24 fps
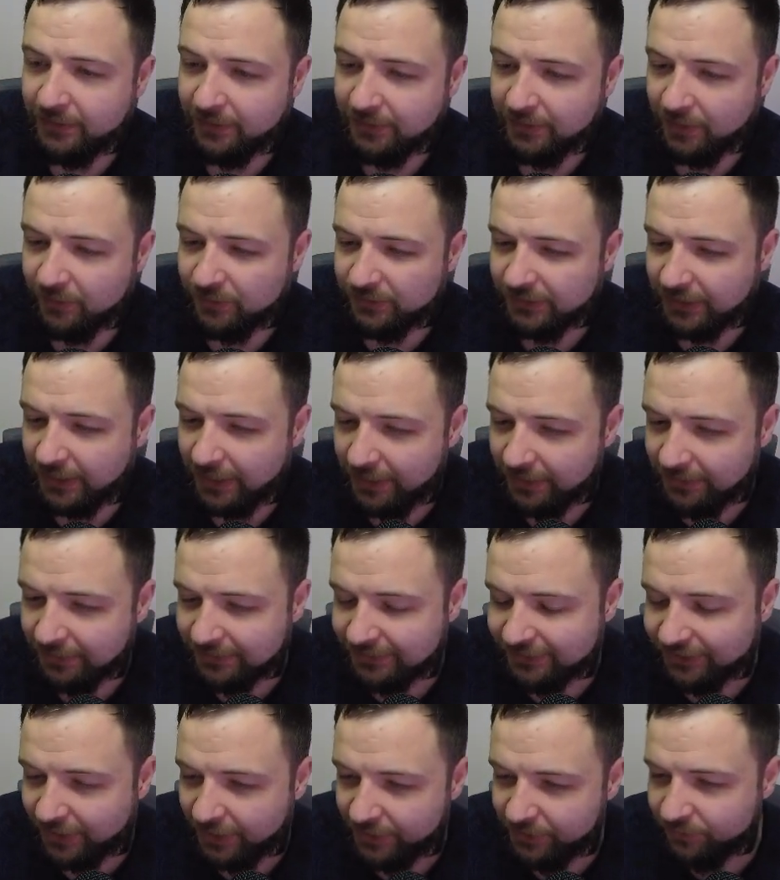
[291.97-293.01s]
And I was kind of
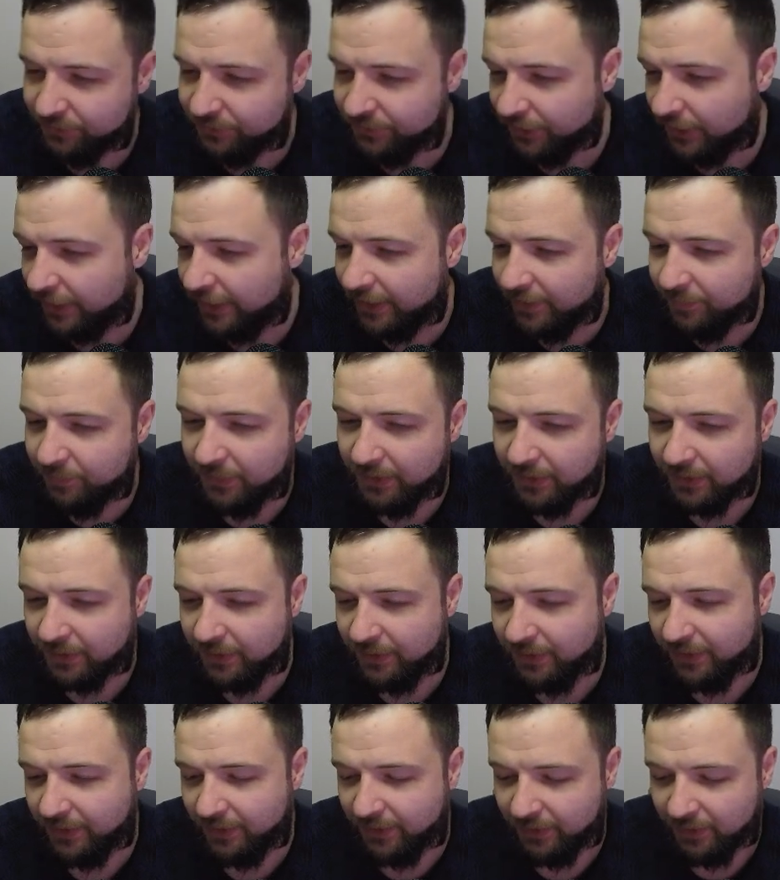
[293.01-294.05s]
trying to time it,
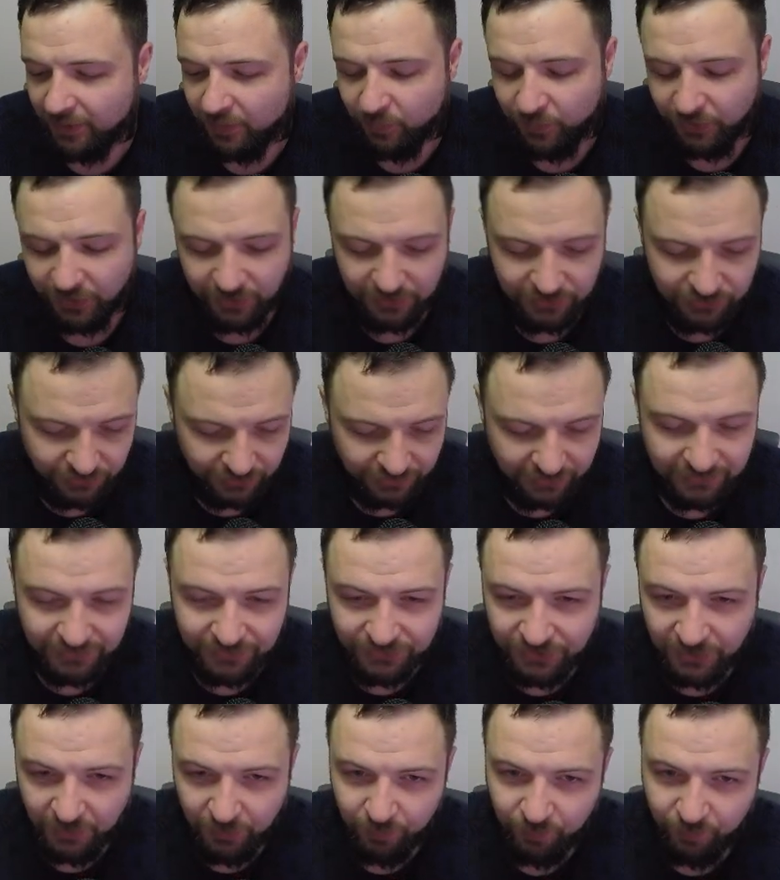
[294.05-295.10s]
because you can
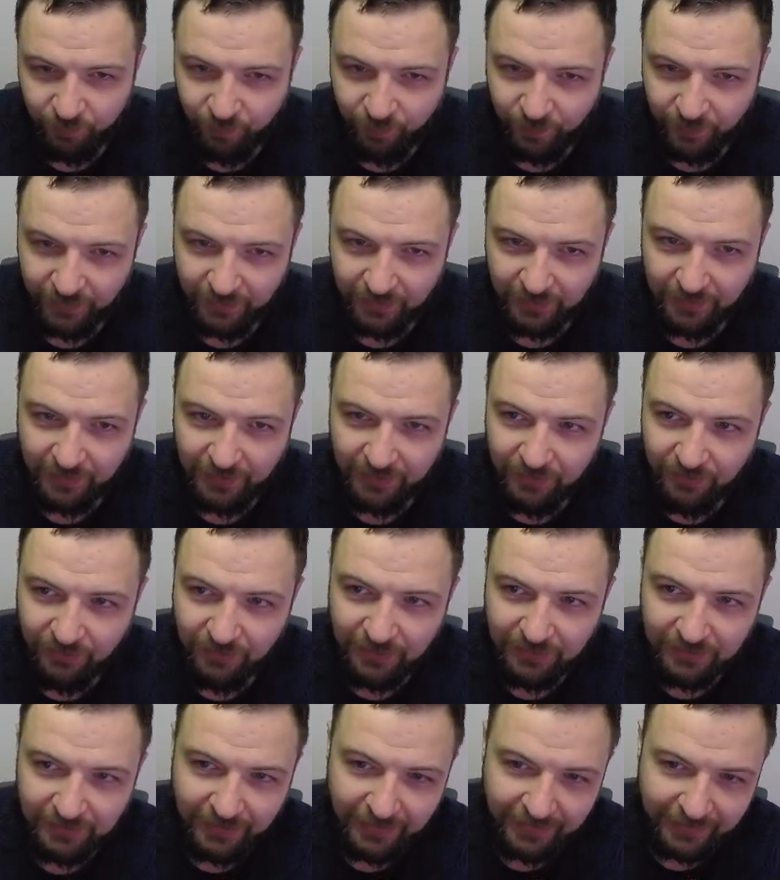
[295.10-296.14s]
see, and you
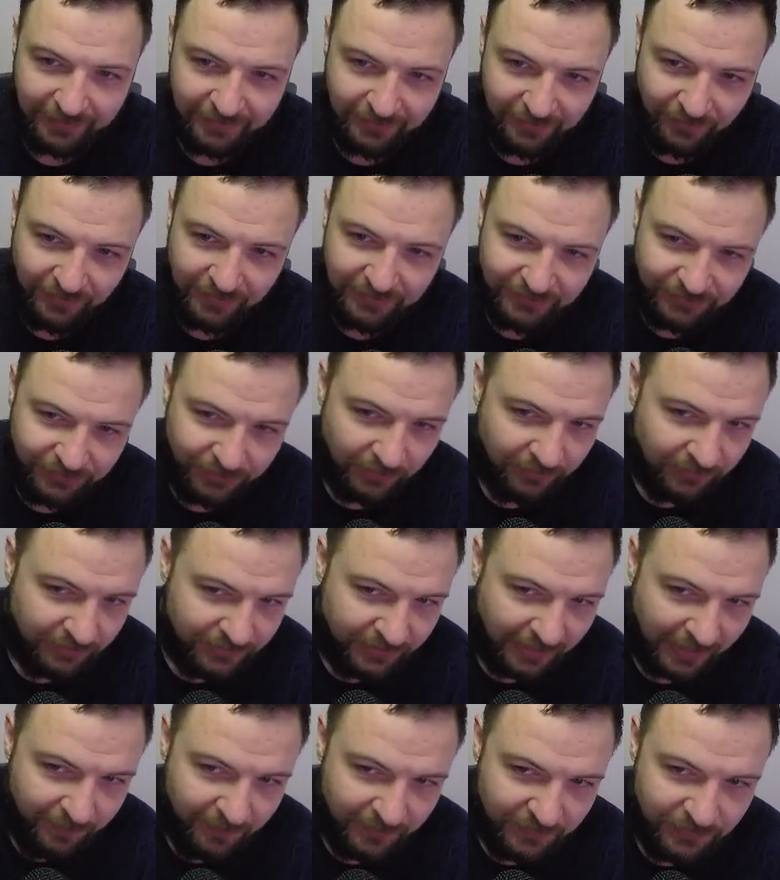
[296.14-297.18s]
can see on the
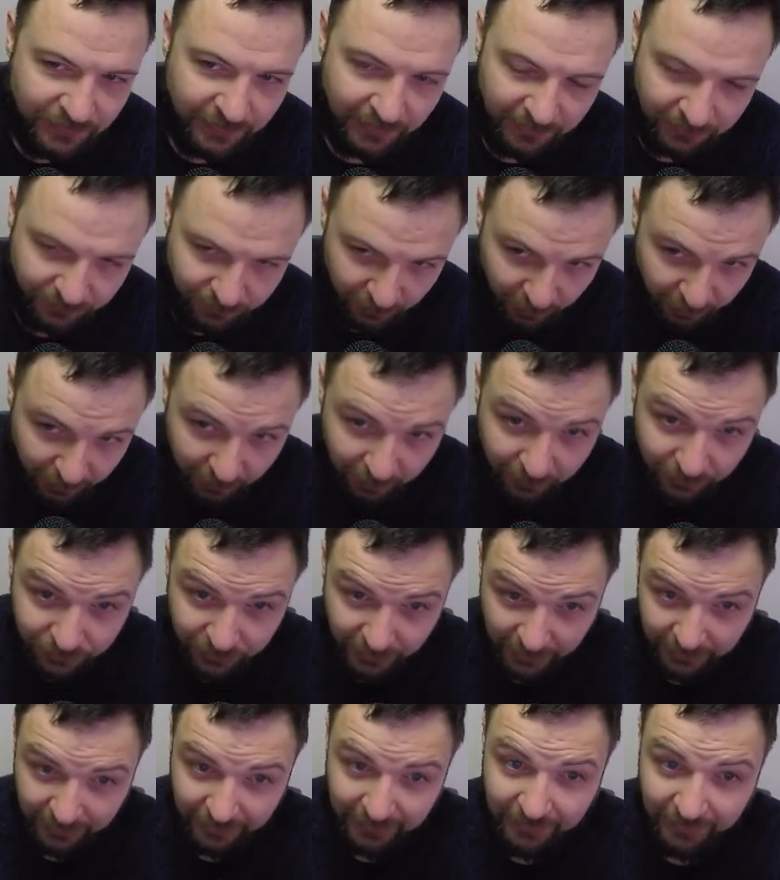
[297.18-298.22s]
time and sales when people
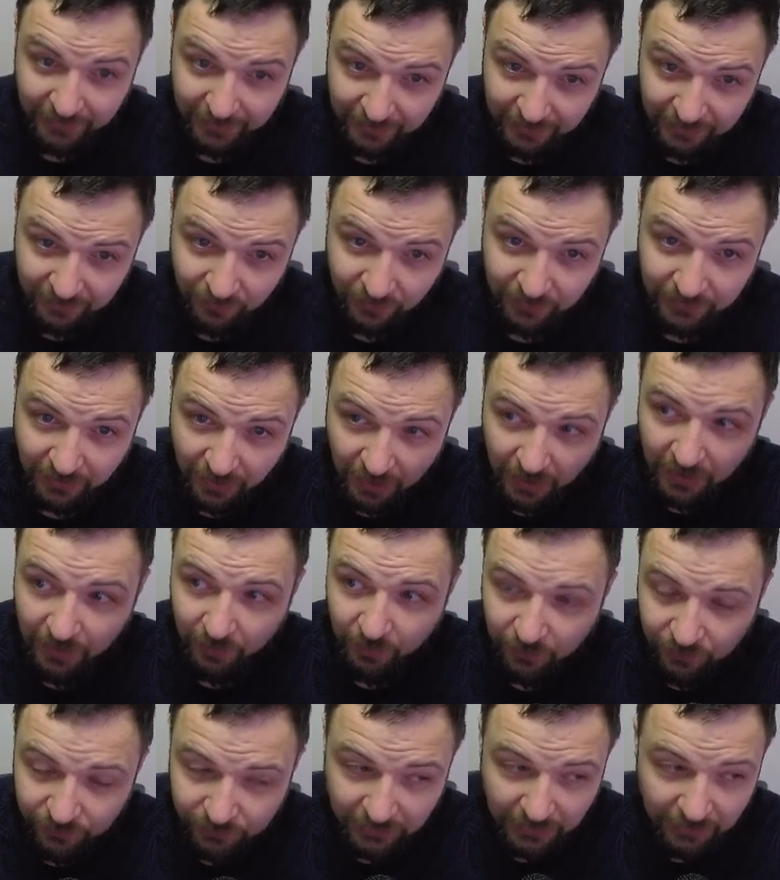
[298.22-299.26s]
try to get in when the halt
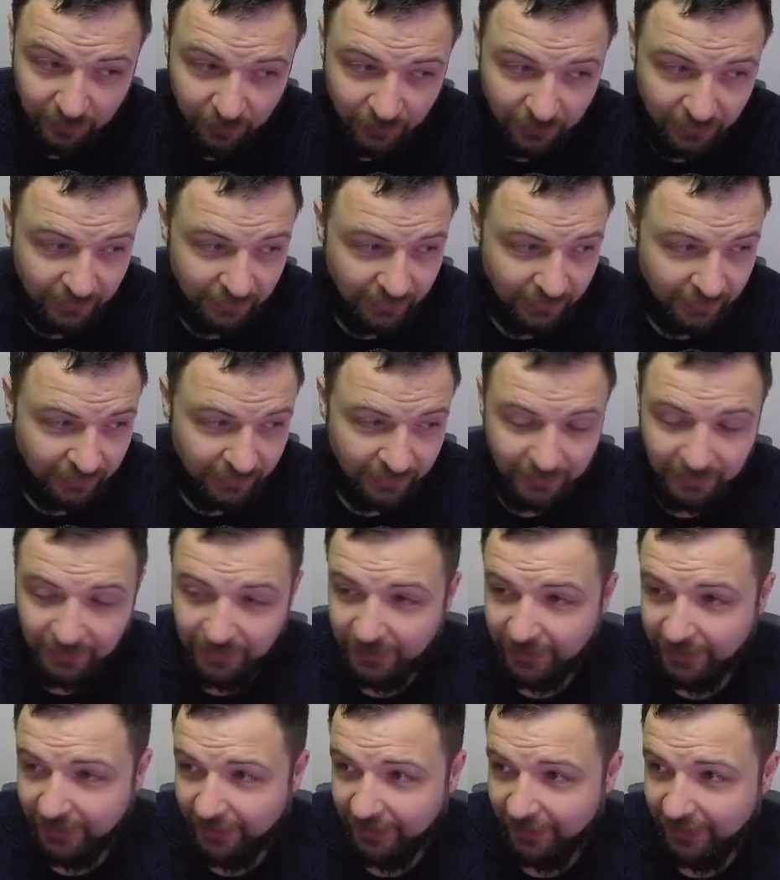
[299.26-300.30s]
moves up,
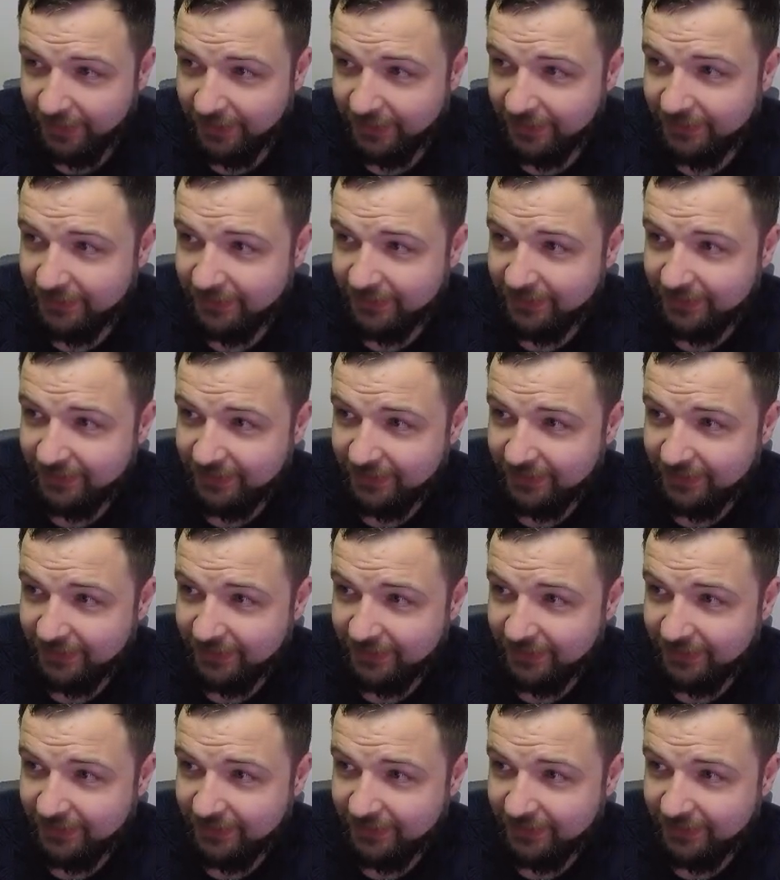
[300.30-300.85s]
and